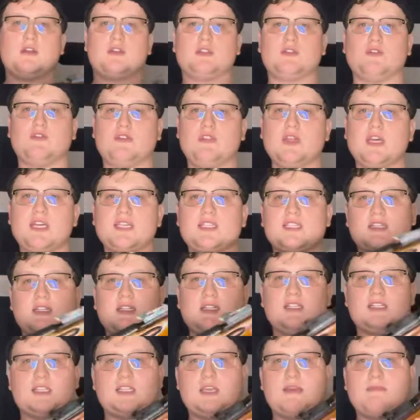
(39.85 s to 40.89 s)
So this
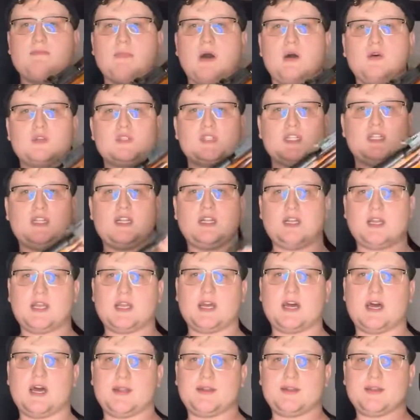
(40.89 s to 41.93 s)
is the Mosin
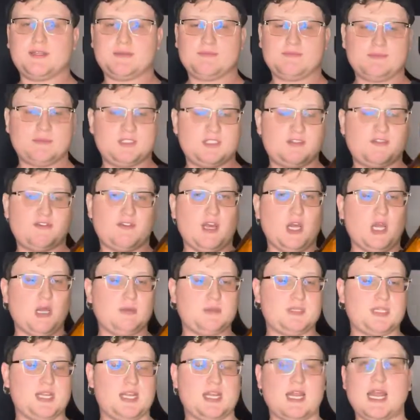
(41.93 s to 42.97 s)
Nagant, developed
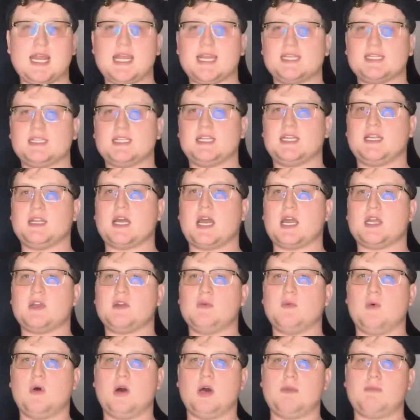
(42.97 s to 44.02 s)
in
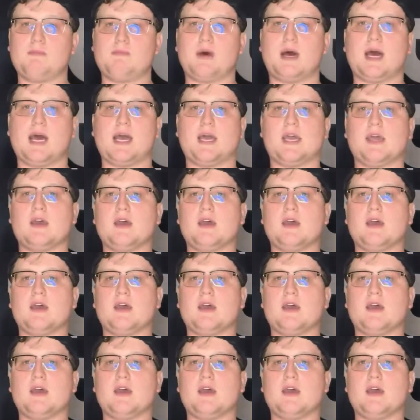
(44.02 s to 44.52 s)
1891 by